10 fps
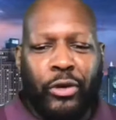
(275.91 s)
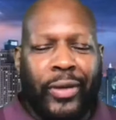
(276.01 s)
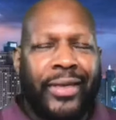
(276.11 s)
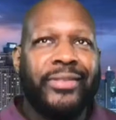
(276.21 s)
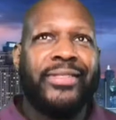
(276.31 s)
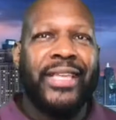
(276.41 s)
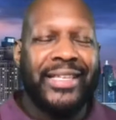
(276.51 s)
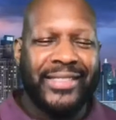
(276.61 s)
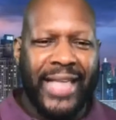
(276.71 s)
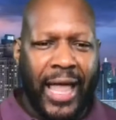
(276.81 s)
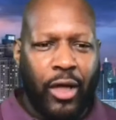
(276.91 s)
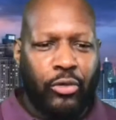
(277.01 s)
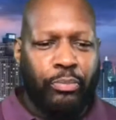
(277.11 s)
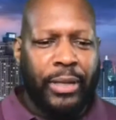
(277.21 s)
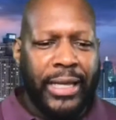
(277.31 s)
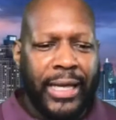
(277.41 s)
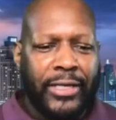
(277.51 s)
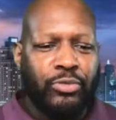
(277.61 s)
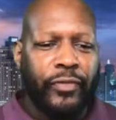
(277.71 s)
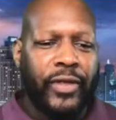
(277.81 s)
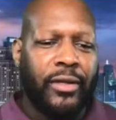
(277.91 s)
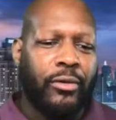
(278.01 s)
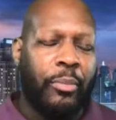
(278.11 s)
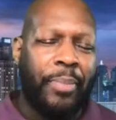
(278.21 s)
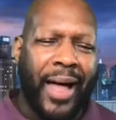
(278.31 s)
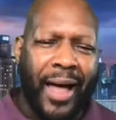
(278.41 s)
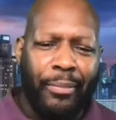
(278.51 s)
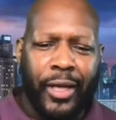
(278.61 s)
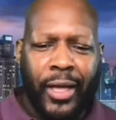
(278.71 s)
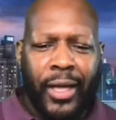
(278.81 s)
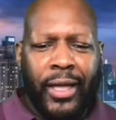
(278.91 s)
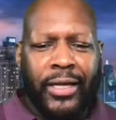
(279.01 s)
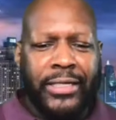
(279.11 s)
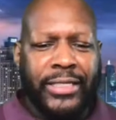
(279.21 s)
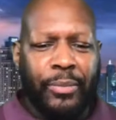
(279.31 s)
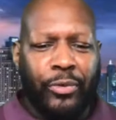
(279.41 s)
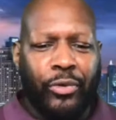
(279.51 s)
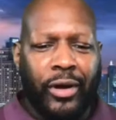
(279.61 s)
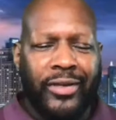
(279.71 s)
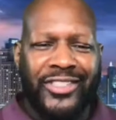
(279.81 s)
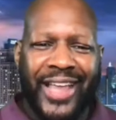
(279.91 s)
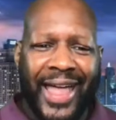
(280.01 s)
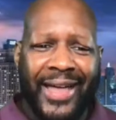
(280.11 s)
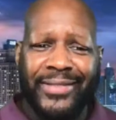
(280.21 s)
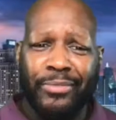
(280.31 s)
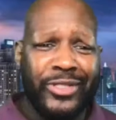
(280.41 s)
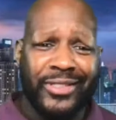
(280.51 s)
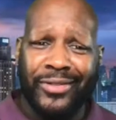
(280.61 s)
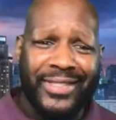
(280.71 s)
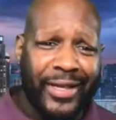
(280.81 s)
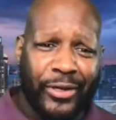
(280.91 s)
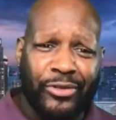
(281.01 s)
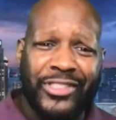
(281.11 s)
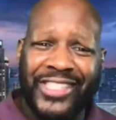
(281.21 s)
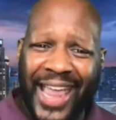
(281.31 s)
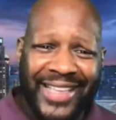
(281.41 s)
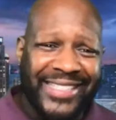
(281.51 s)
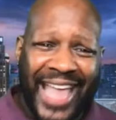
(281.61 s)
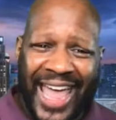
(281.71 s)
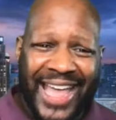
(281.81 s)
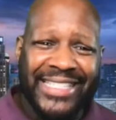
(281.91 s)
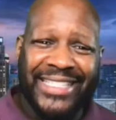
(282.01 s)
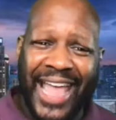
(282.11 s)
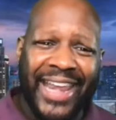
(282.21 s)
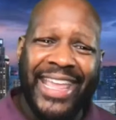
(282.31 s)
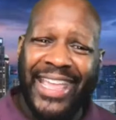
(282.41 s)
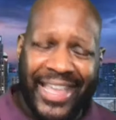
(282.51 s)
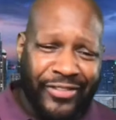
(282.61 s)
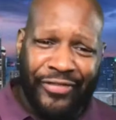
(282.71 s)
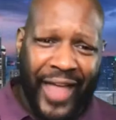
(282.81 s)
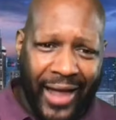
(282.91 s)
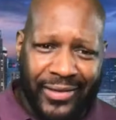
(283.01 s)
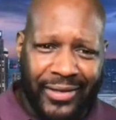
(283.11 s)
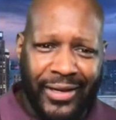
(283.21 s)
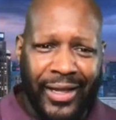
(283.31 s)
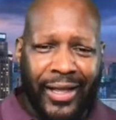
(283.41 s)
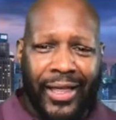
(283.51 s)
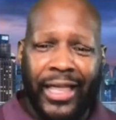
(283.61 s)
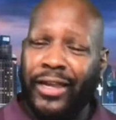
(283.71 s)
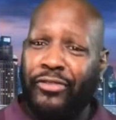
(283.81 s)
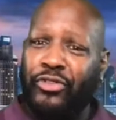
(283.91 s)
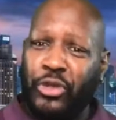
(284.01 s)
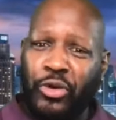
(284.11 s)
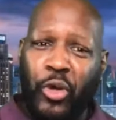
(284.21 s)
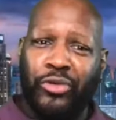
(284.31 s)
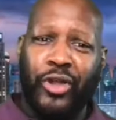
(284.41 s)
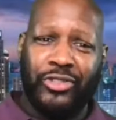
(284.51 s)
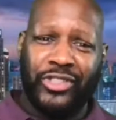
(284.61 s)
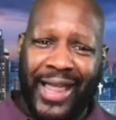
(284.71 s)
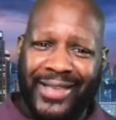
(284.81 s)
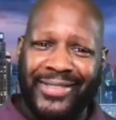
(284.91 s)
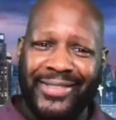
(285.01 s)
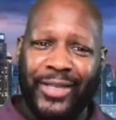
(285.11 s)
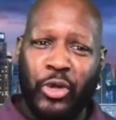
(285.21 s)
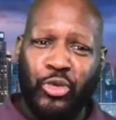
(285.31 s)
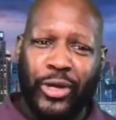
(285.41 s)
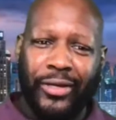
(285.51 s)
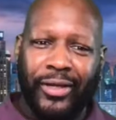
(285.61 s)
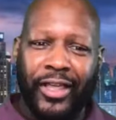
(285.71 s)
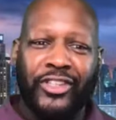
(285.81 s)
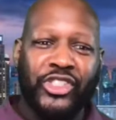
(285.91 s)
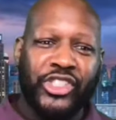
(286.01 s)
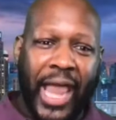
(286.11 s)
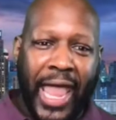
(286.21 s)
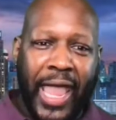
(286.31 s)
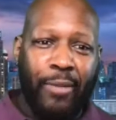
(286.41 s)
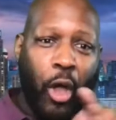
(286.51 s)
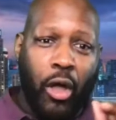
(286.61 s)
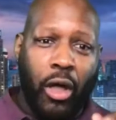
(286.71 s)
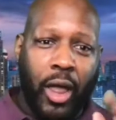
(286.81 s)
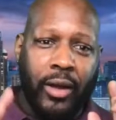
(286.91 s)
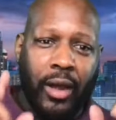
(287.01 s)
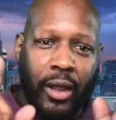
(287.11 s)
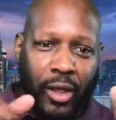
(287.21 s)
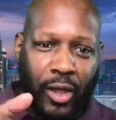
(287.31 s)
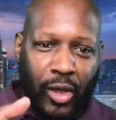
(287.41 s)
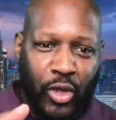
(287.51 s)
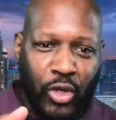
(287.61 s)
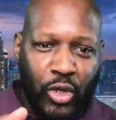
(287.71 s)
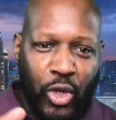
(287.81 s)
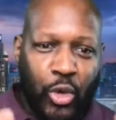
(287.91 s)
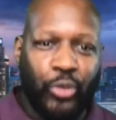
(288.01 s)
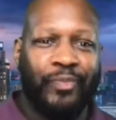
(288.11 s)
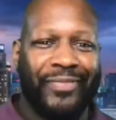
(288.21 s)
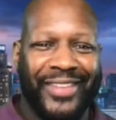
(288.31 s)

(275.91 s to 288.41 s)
His sound blends with a little pop, contemporary jazz. I'm just going to tell you, Chase has that it factor. And if you don't know Chase HUNA, shame on you.